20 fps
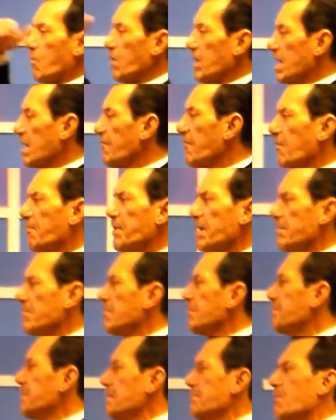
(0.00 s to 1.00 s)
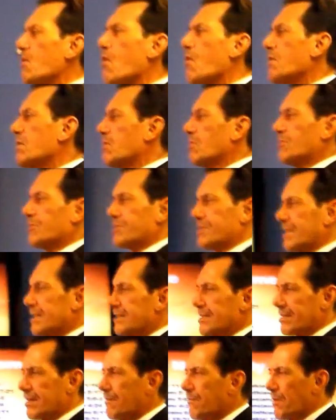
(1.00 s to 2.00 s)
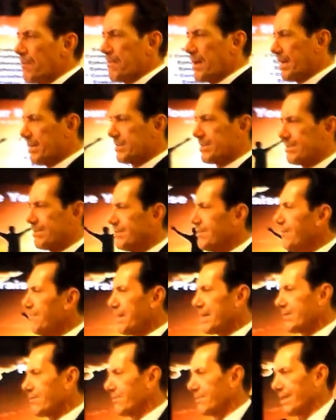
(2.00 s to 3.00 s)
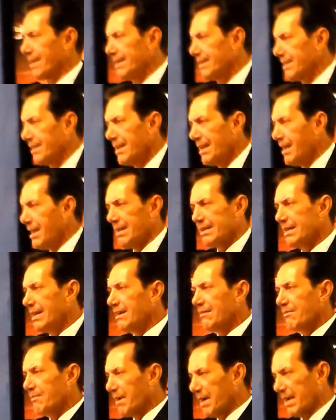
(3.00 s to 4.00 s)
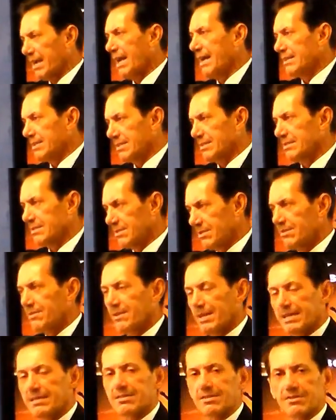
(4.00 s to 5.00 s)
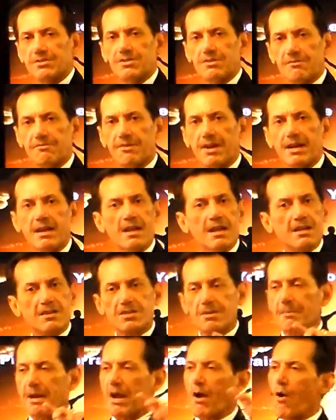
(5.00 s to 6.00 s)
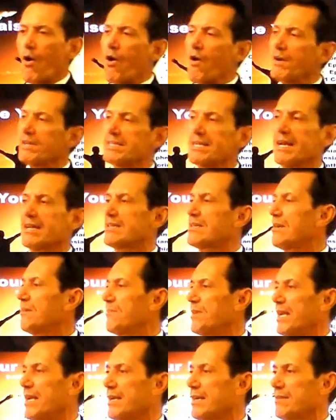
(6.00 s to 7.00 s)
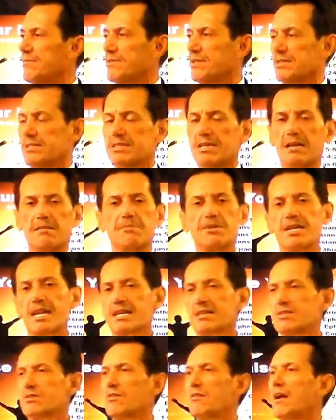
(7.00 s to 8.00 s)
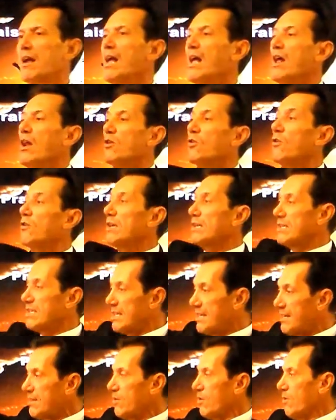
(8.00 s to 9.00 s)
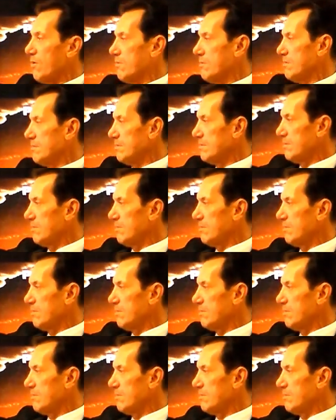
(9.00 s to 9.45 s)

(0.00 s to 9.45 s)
whatever people always going to say something about you. Nobody going to like you. Not everybody likes us. You know that's the truth, right? Somebody always got something negative to say, but that's all right. As long as he know